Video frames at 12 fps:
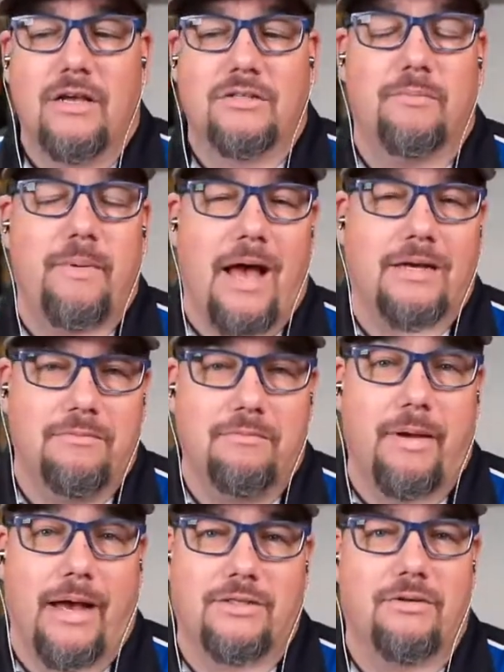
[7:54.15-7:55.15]
So
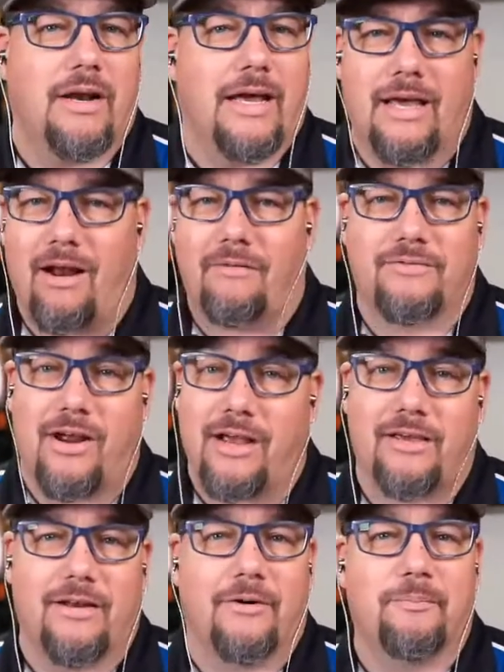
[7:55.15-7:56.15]
back to it. I get off
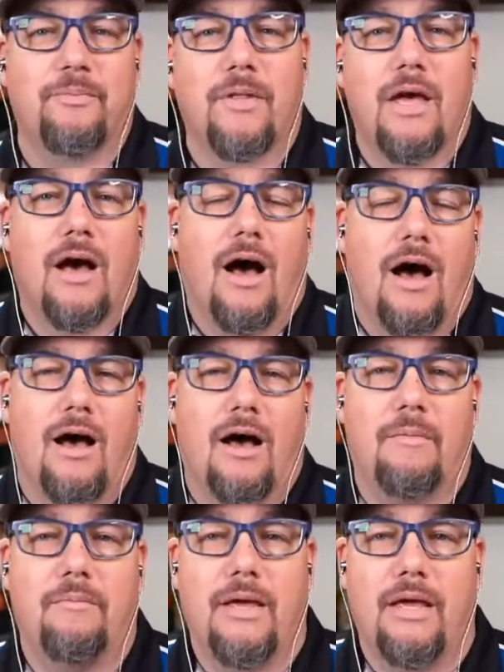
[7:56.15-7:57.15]
track, you
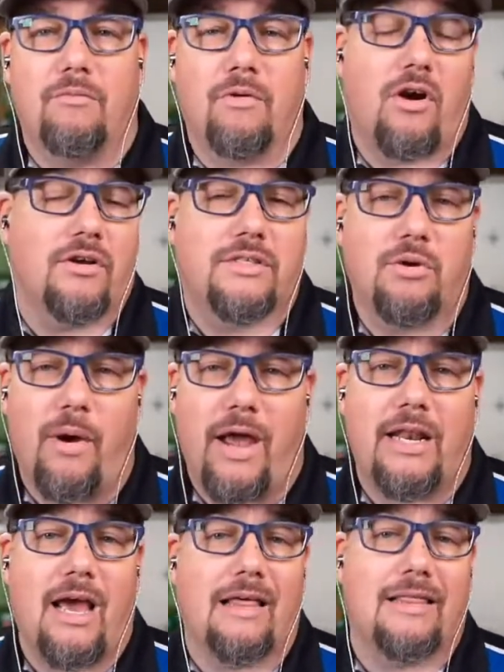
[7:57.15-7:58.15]
know. In regards to
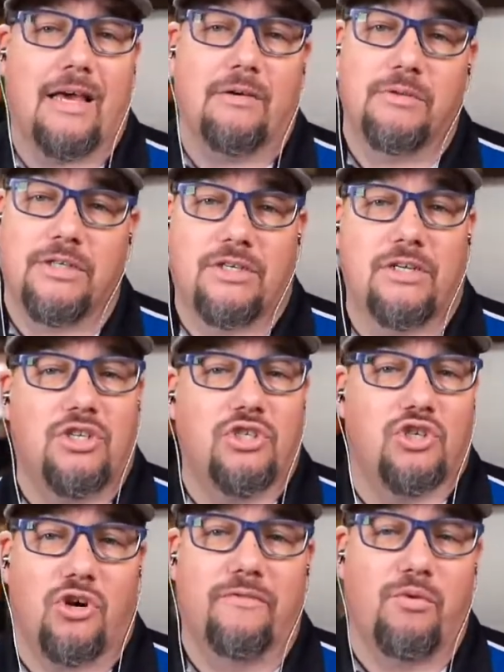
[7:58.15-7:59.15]
Wadey, I think it was just a
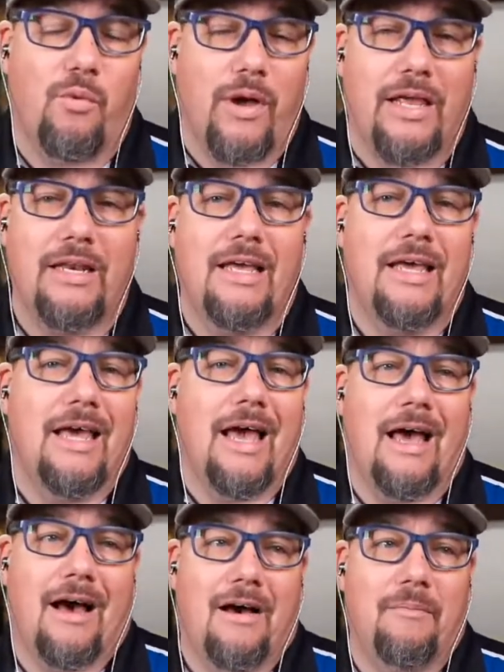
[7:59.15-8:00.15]
deserved win,
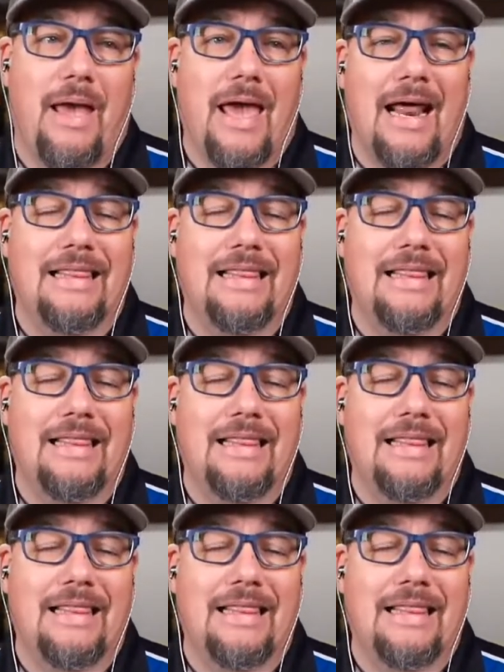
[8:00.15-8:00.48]
and I